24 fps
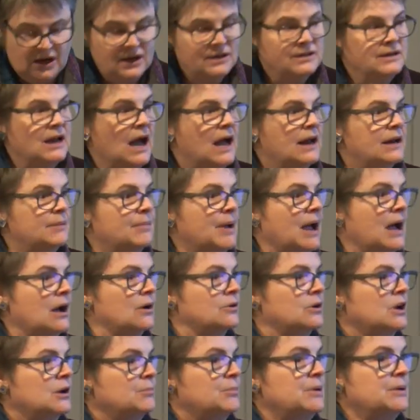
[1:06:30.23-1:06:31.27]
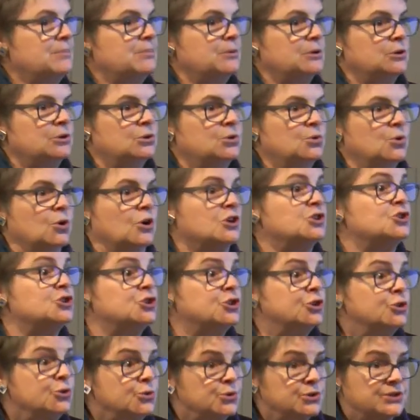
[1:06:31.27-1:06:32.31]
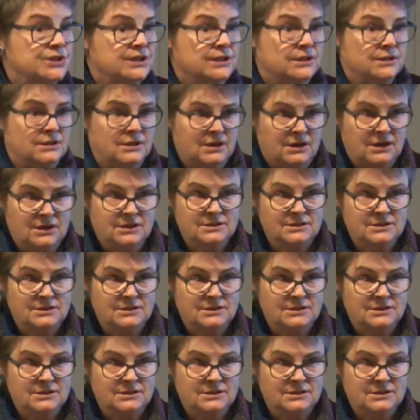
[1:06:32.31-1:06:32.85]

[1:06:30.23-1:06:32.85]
not about people who are choosing